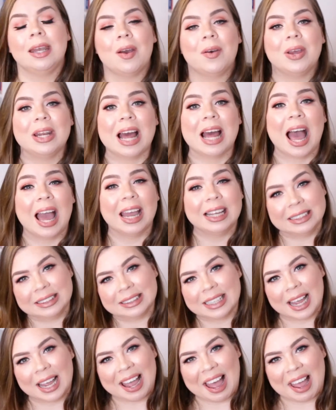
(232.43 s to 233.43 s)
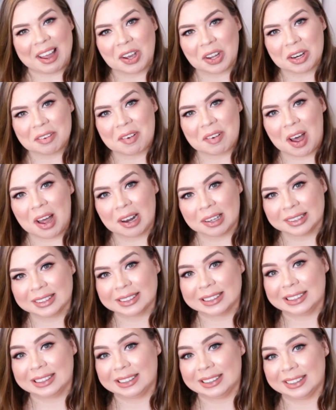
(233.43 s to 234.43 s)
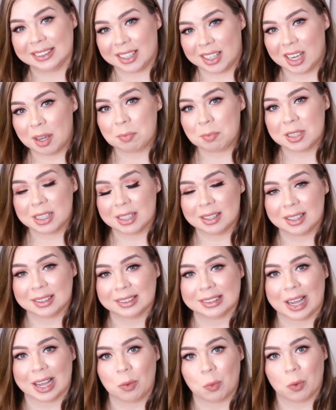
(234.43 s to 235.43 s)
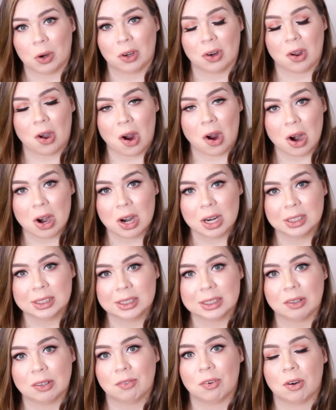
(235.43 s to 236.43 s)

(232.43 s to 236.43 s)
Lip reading: Now in hindsight, I could have honestly skipped the sight word cards